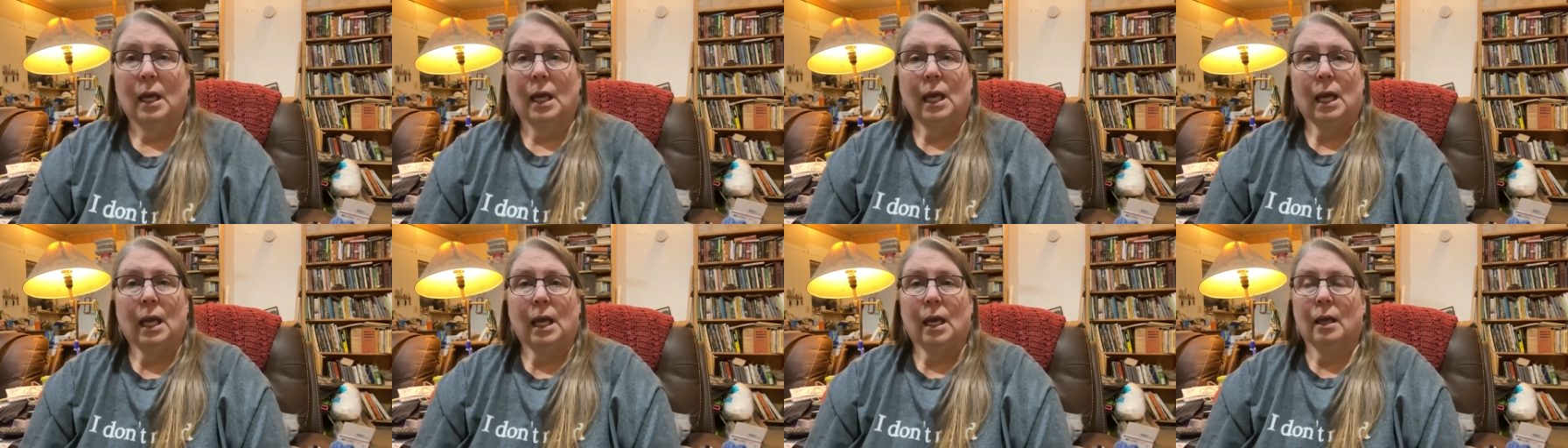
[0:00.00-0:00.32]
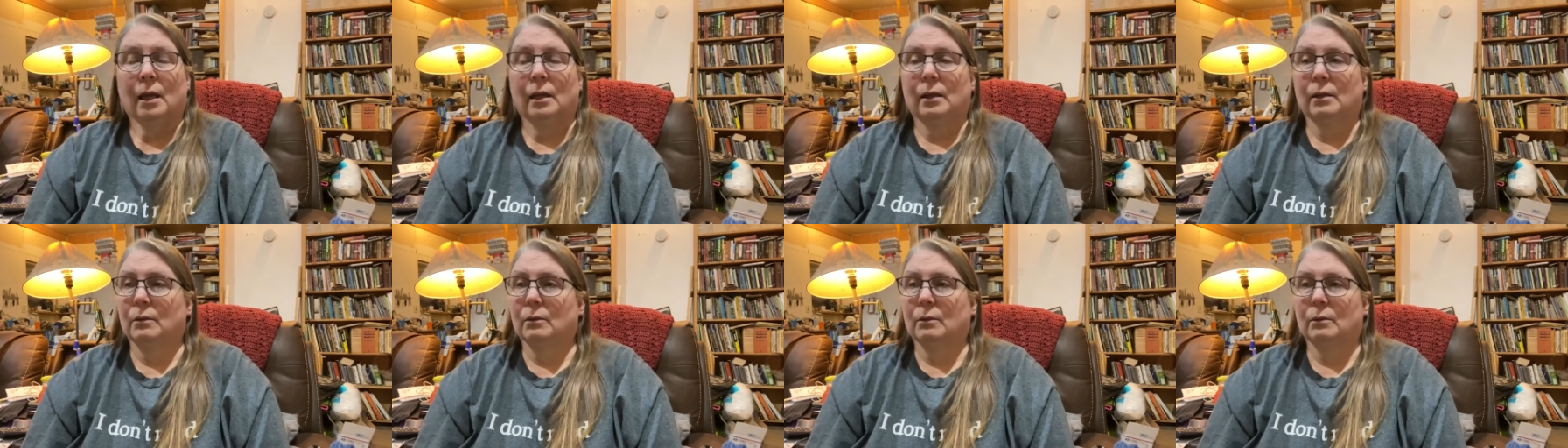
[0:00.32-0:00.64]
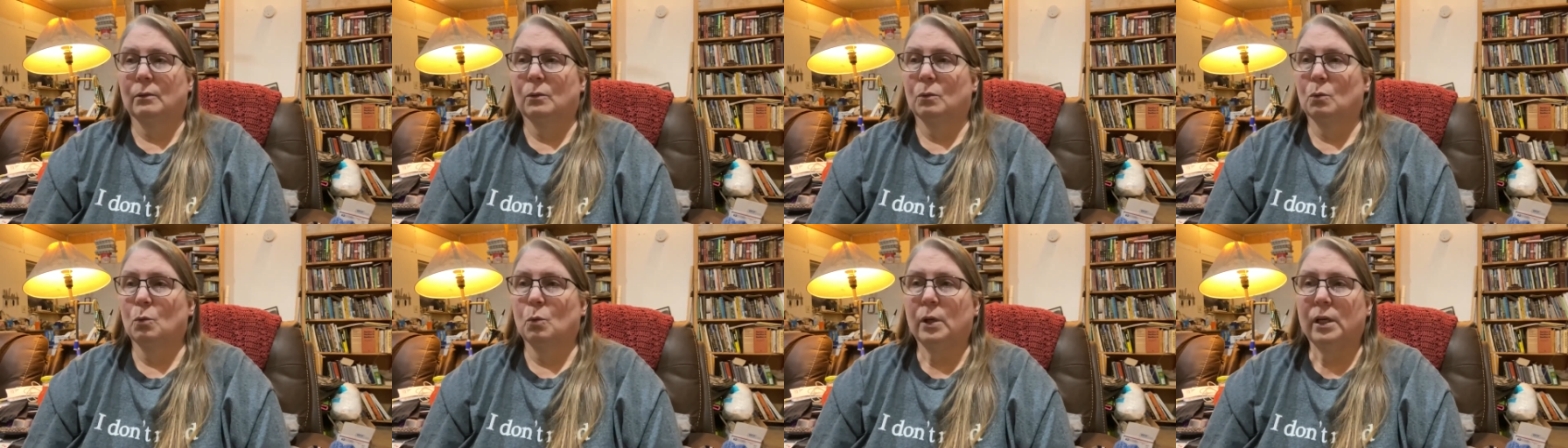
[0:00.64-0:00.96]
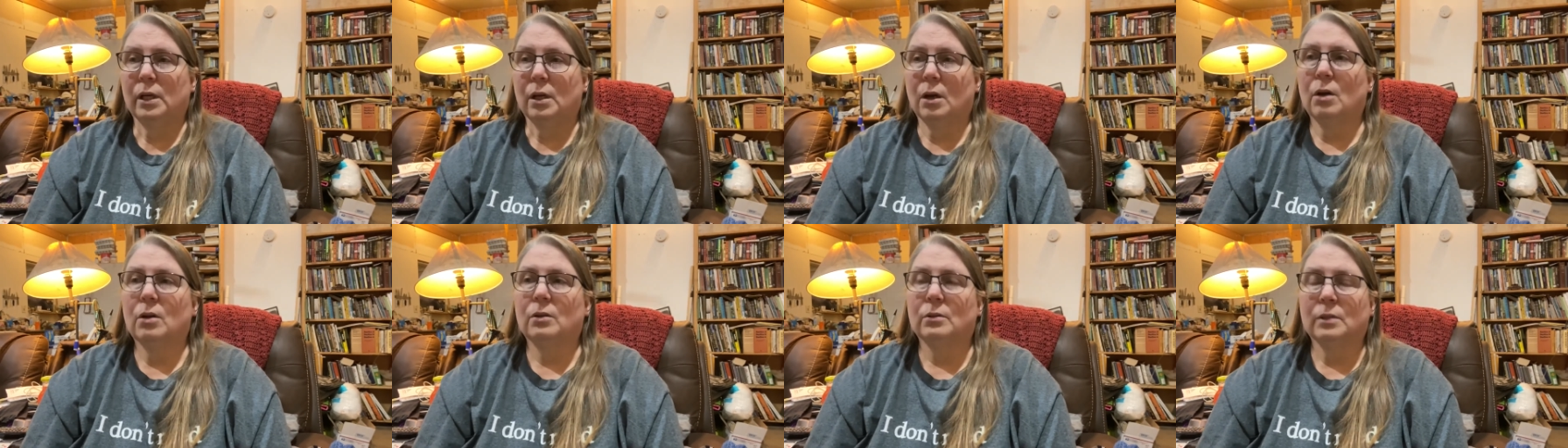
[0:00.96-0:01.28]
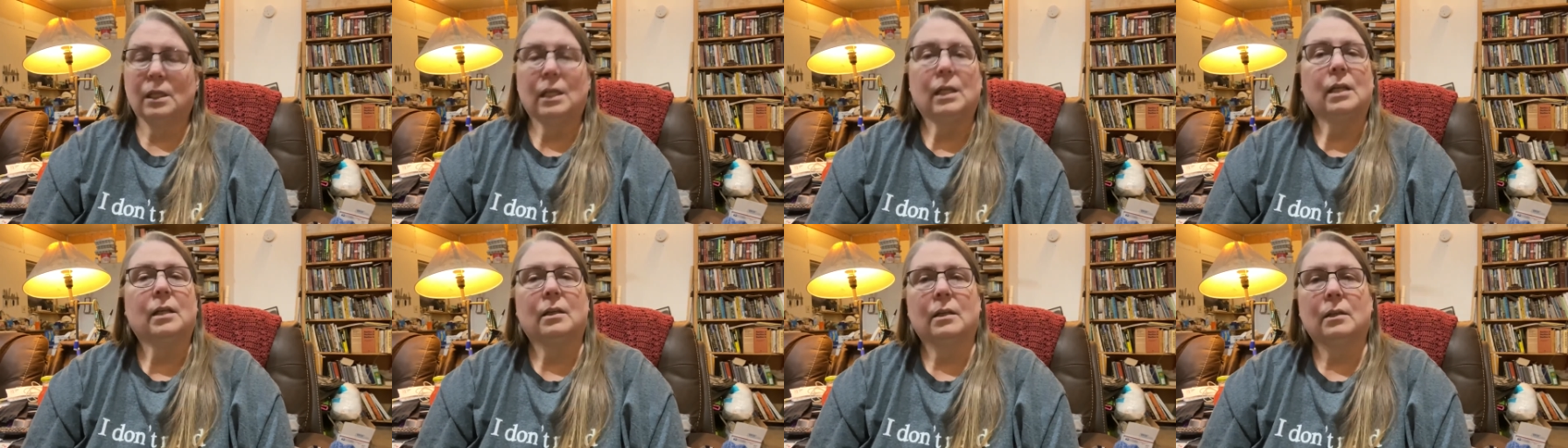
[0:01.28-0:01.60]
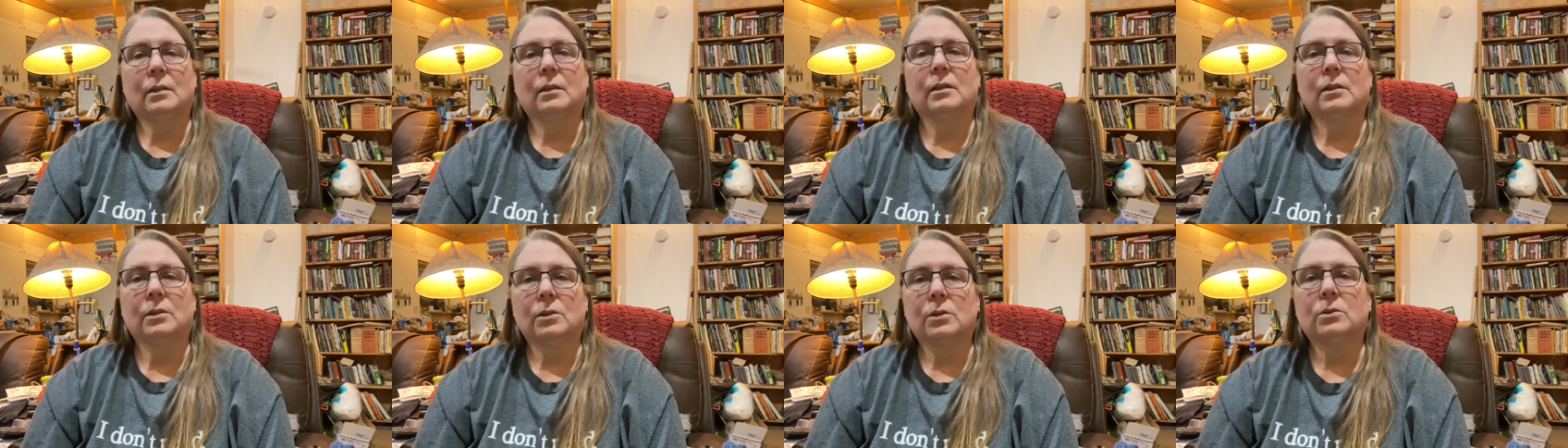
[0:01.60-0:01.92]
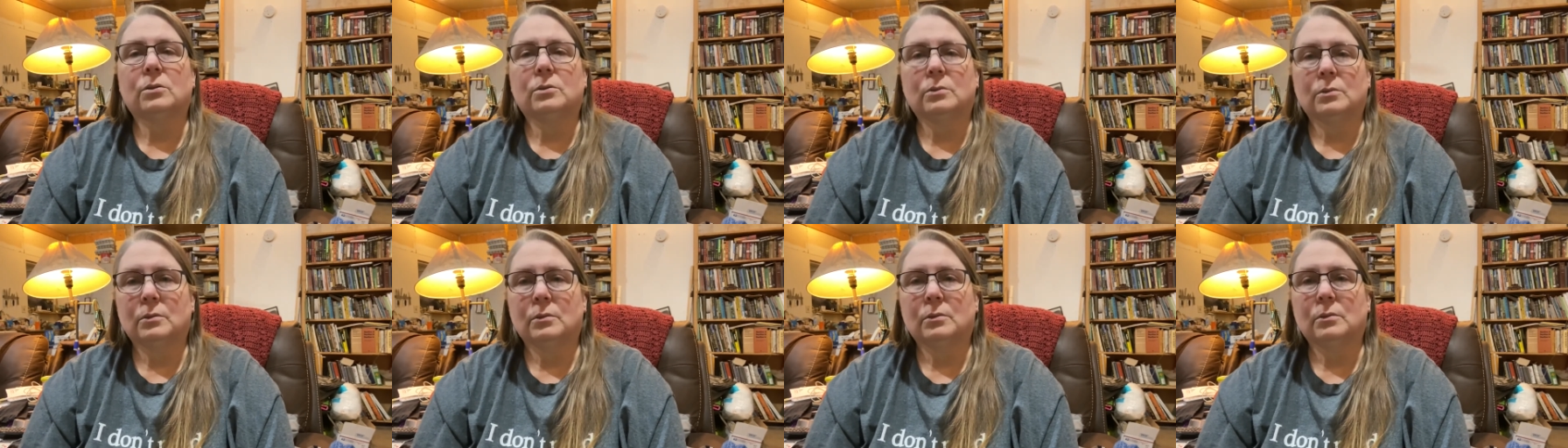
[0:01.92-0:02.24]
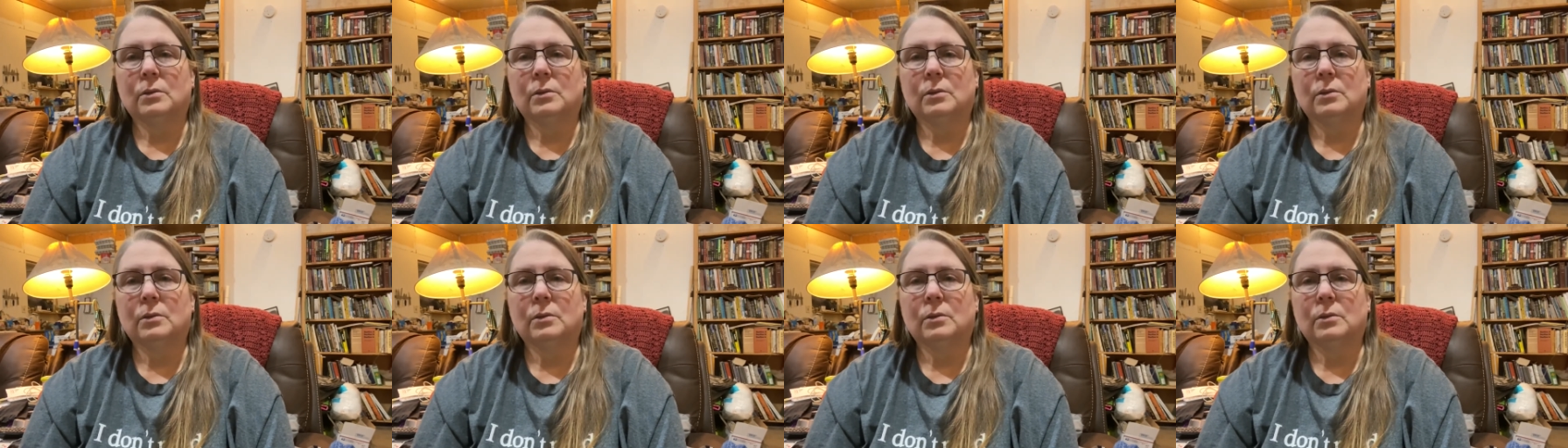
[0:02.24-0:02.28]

And we all need a little